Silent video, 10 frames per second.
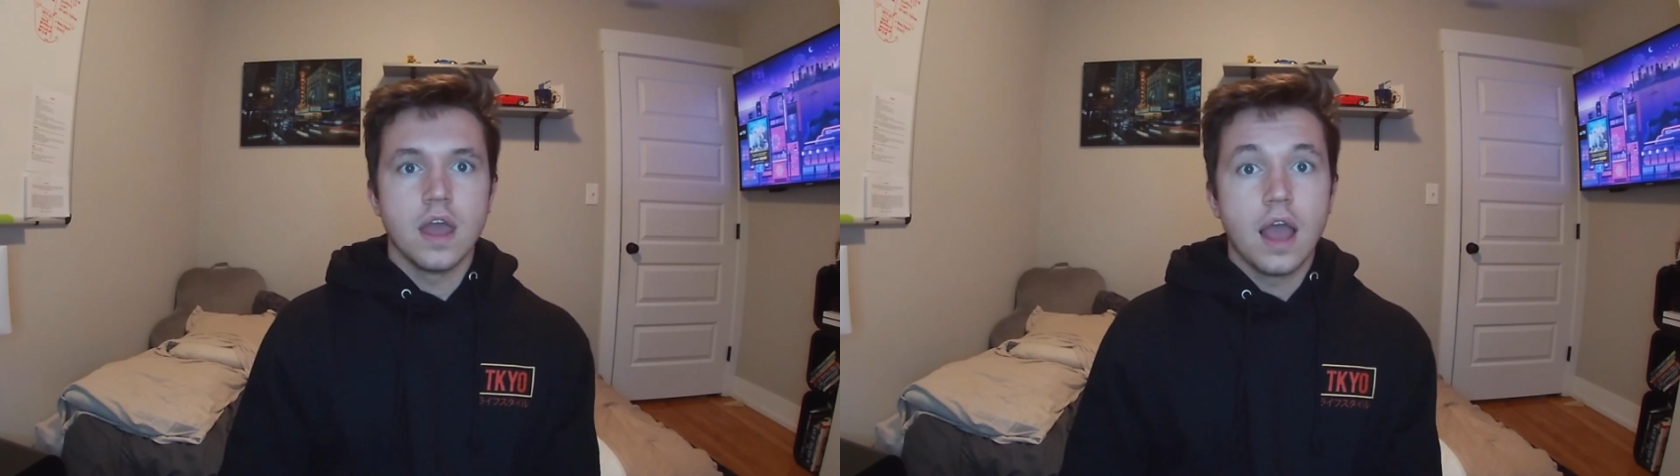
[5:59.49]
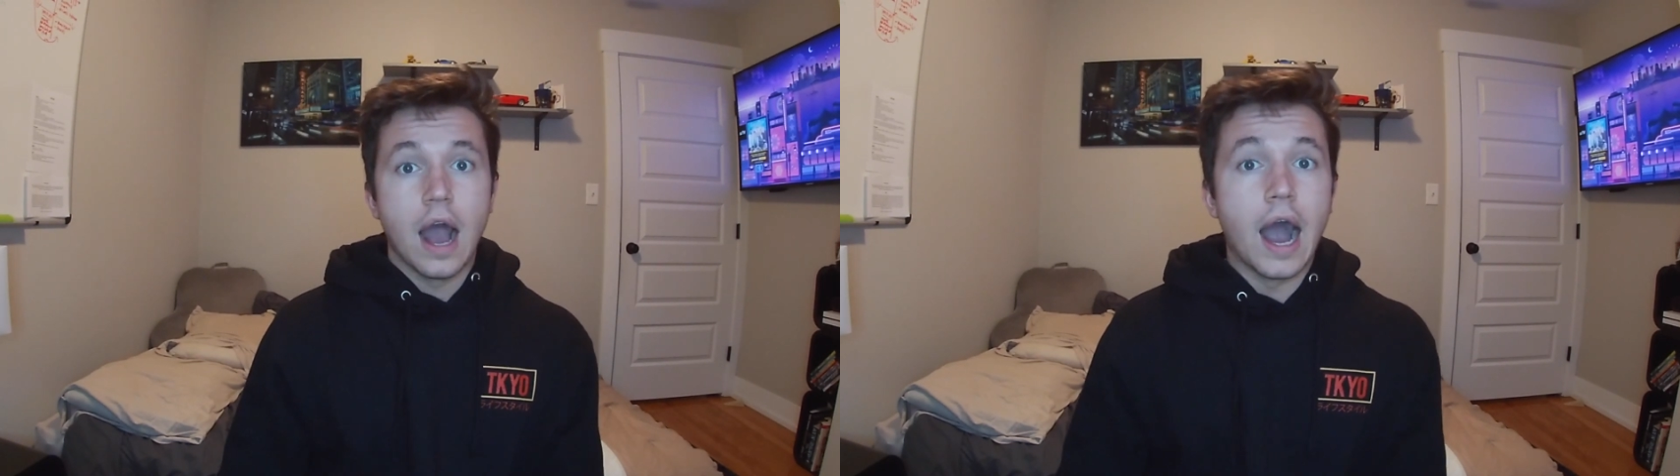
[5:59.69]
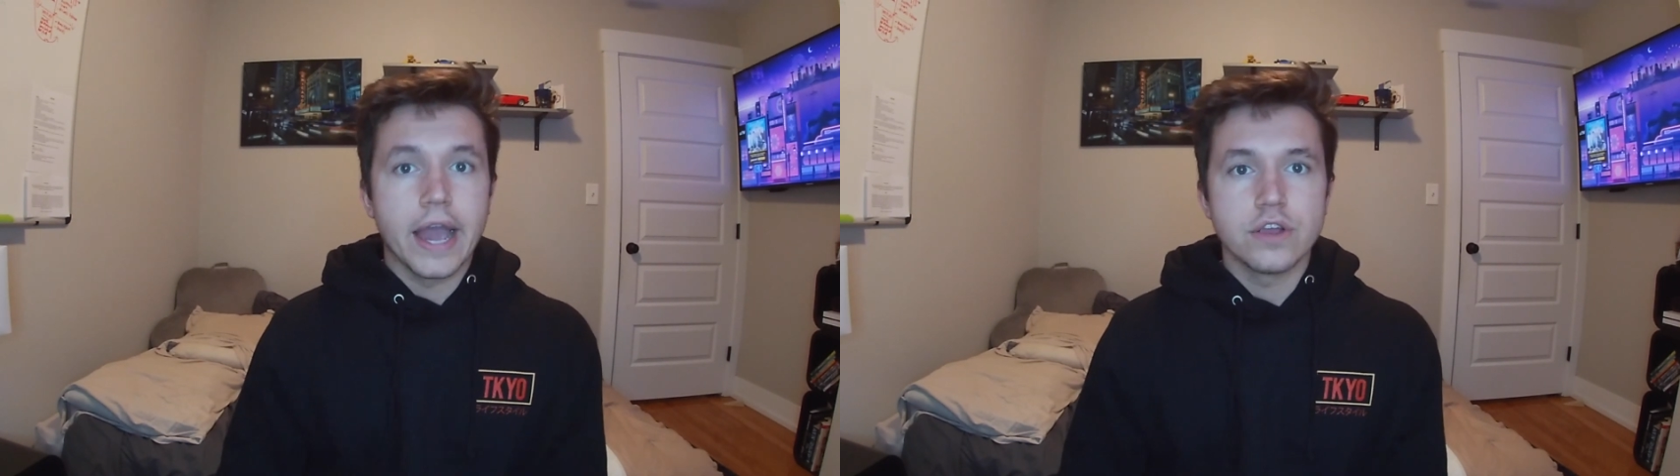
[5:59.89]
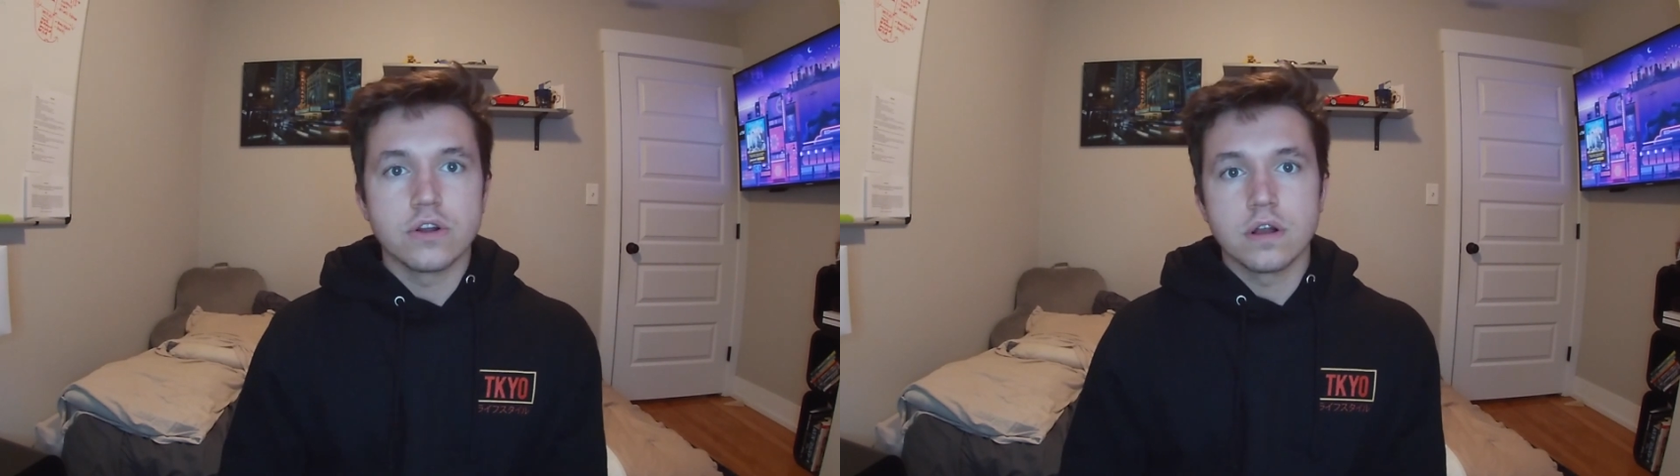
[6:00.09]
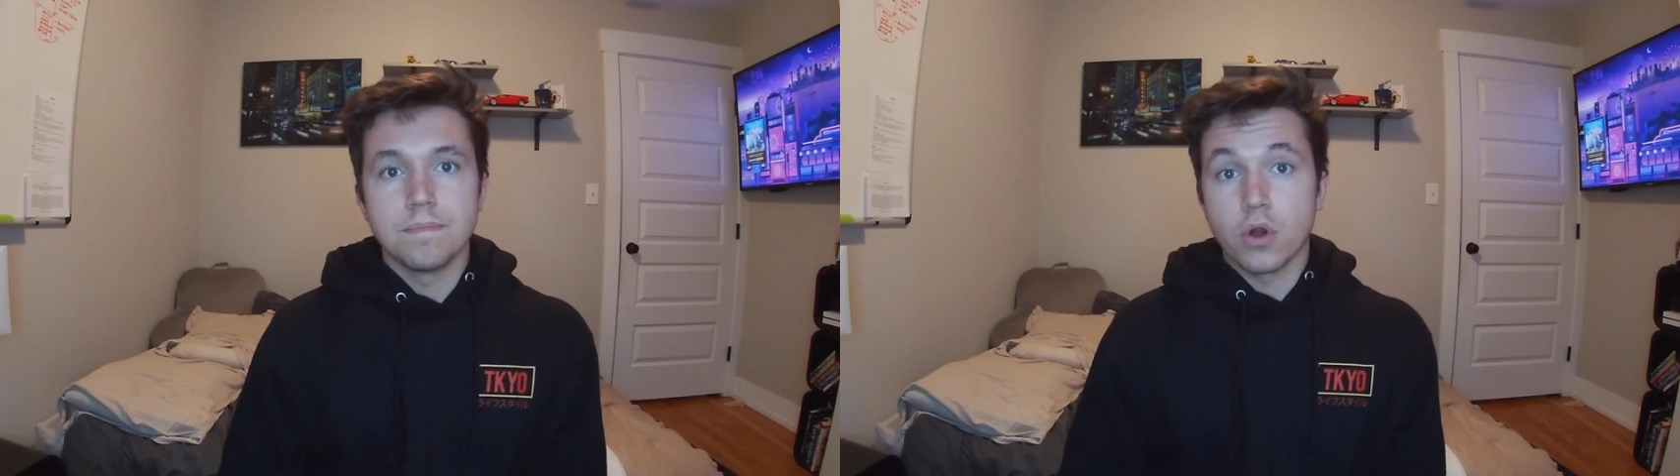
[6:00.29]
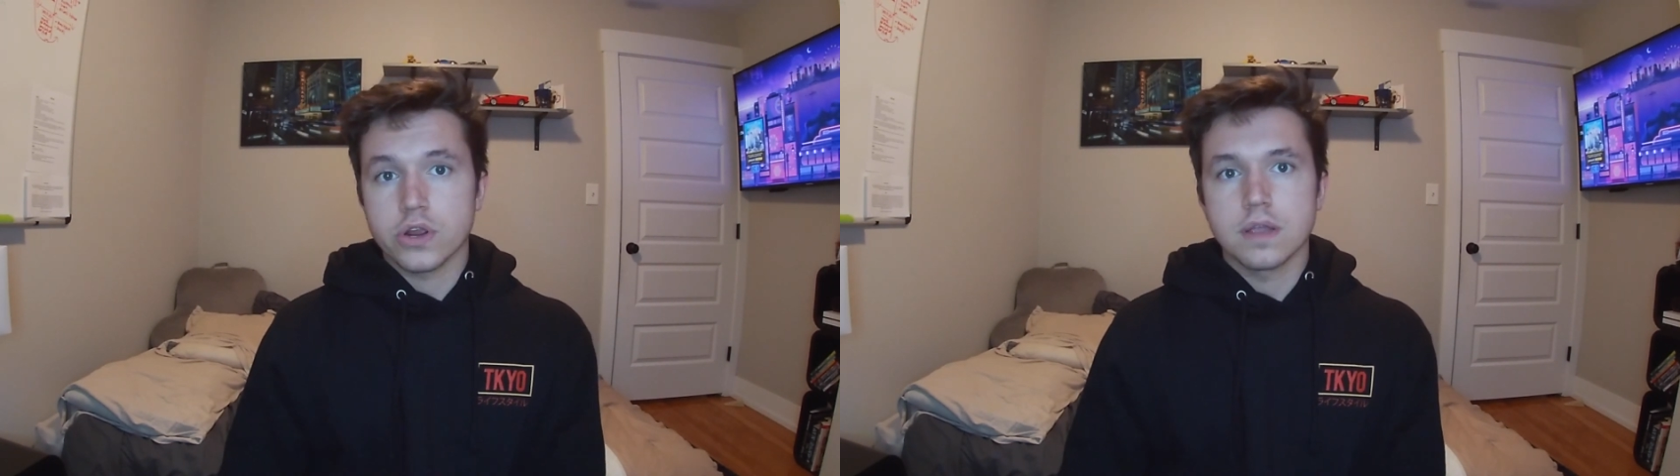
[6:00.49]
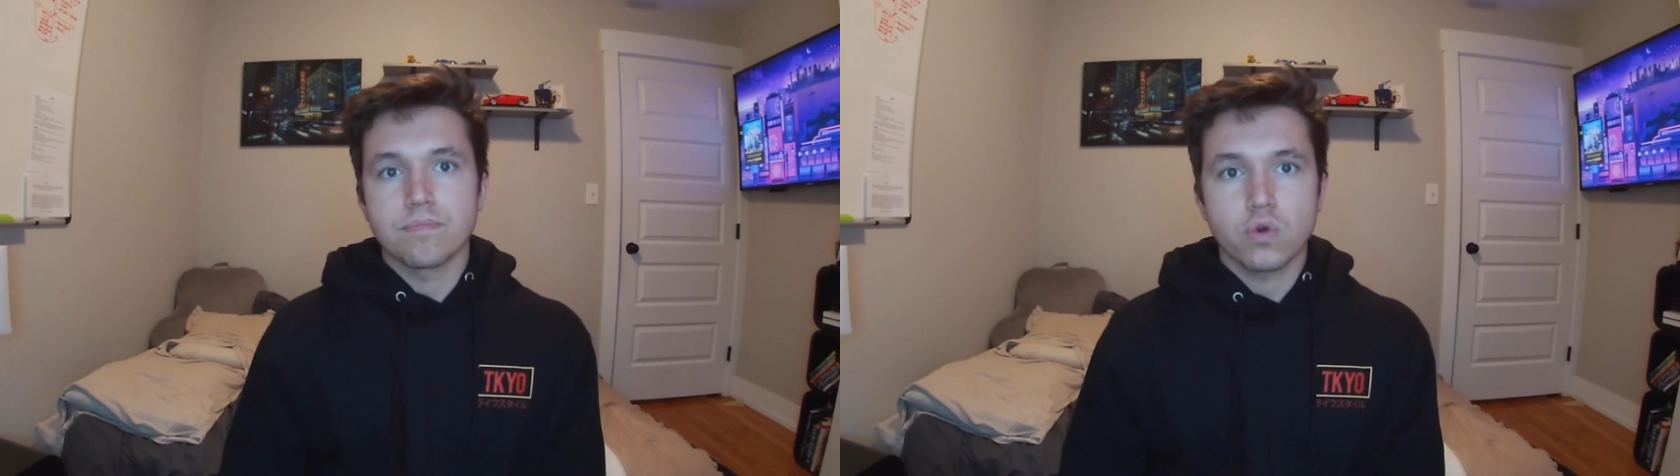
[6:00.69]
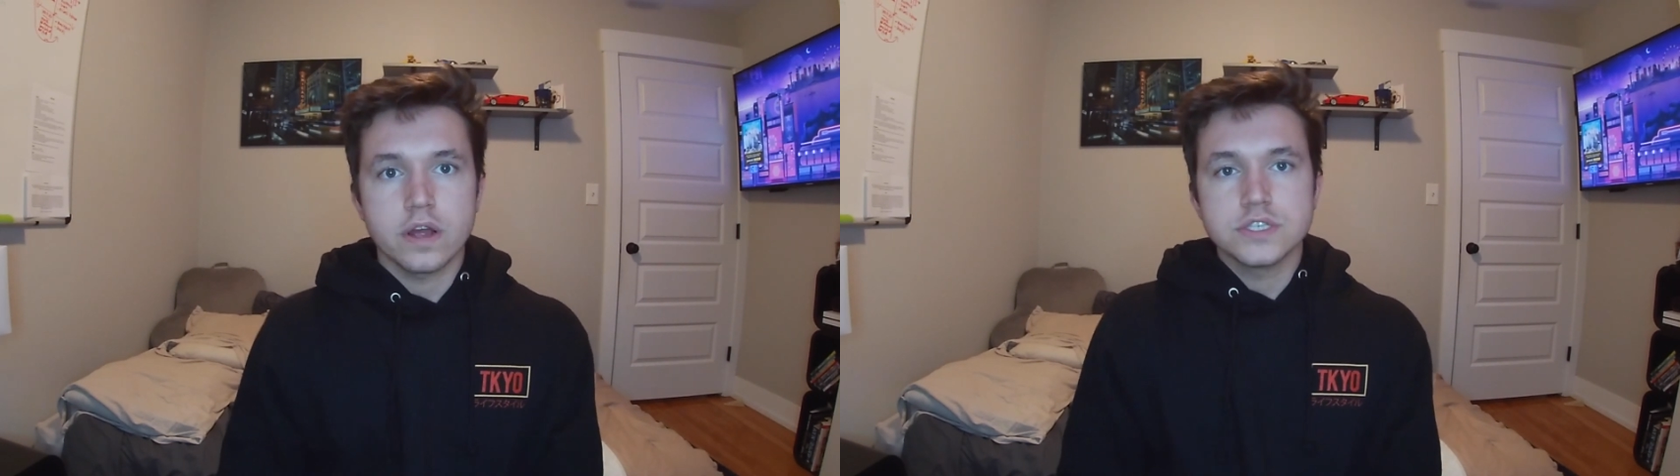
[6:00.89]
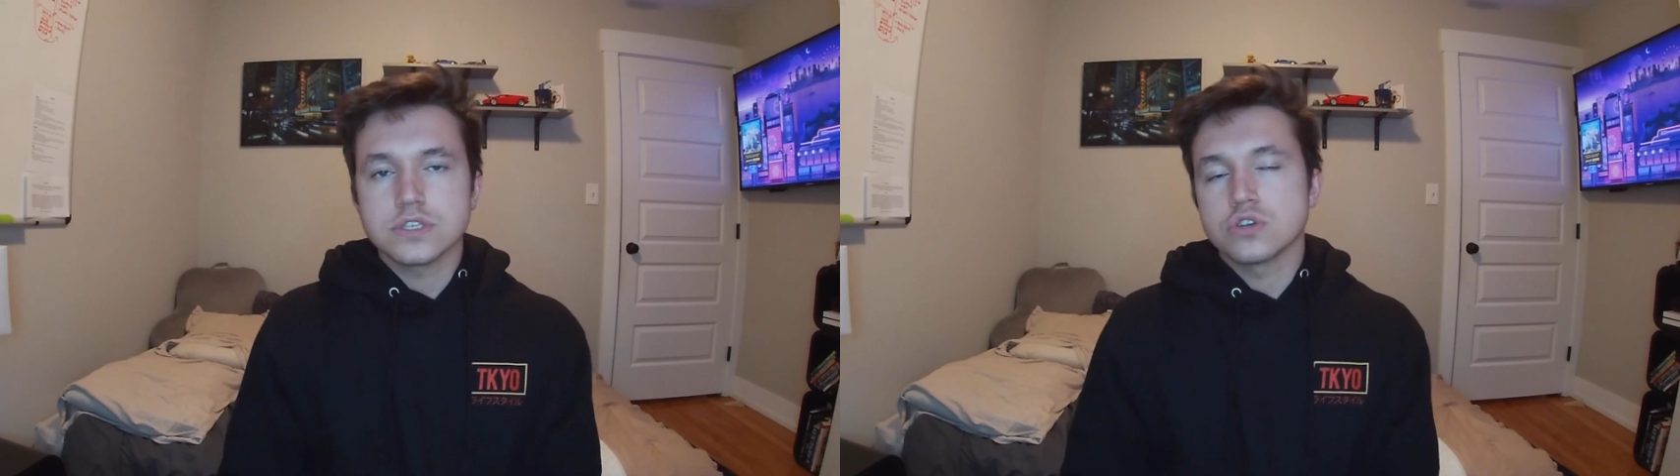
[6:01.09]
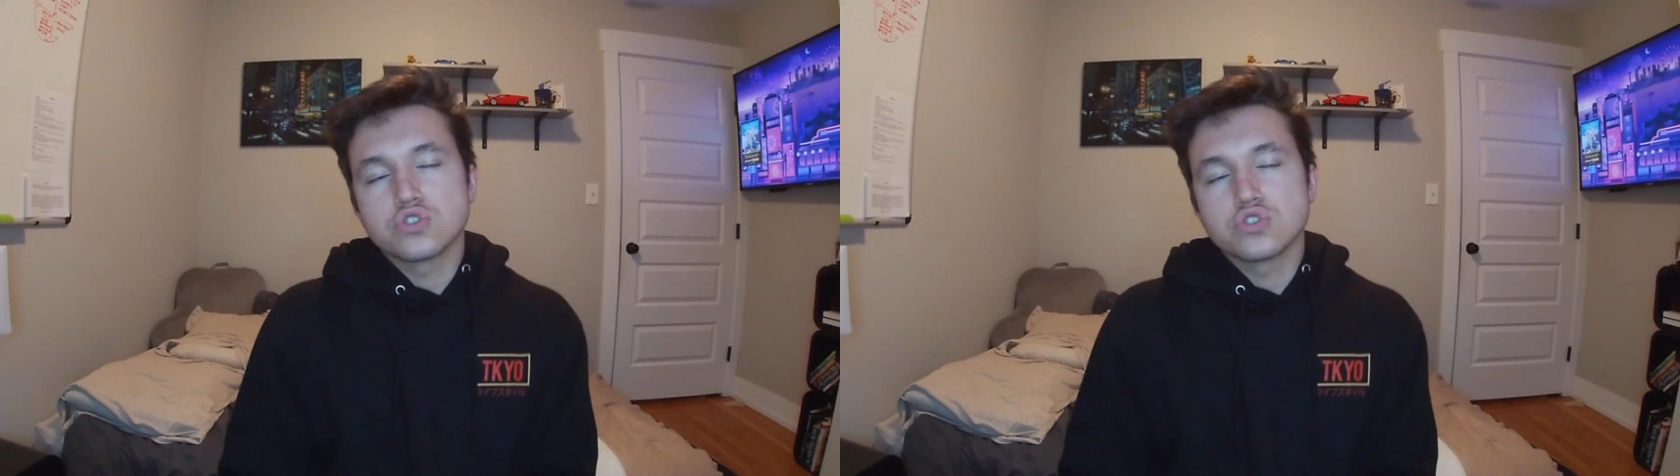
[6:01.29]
higher market price.